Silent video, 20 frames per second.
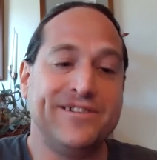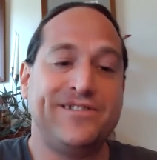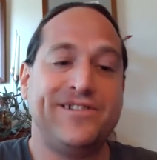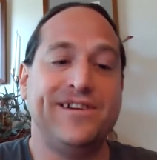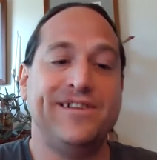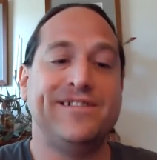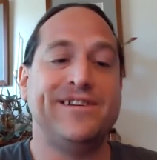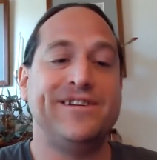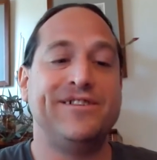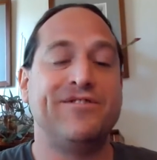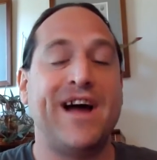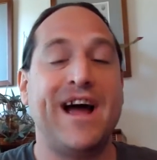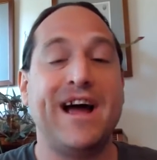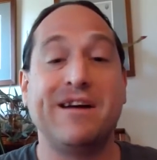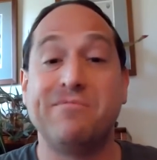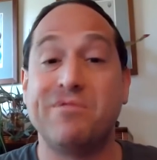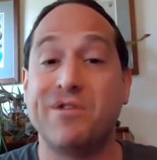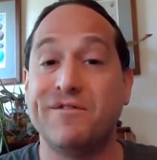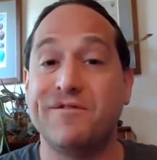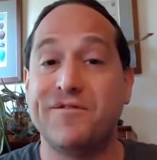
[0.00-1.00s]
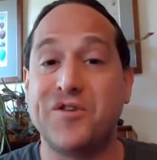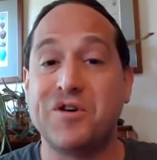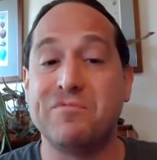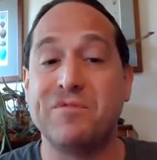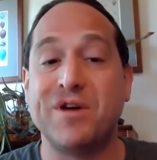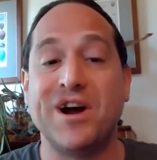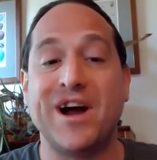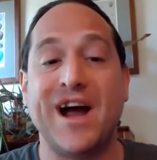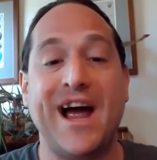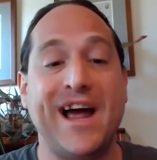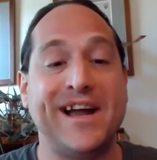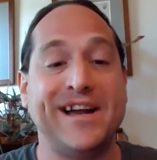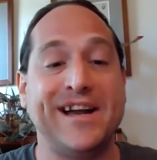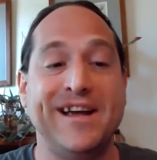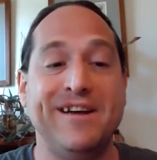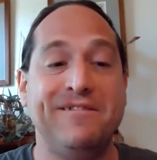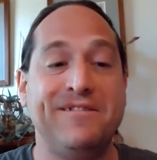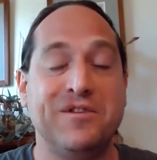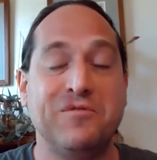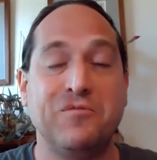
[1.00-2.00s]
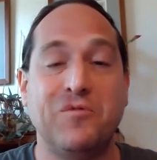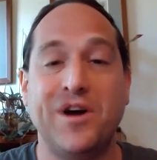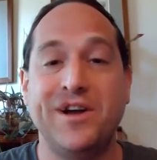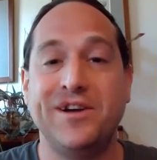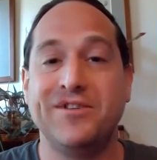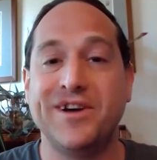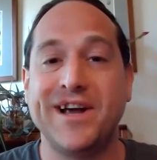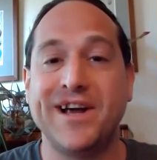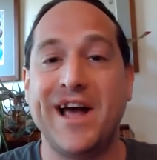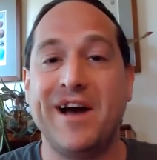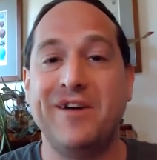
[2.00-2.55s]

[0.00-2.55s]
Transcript: She's a drag performer, and if you're wondering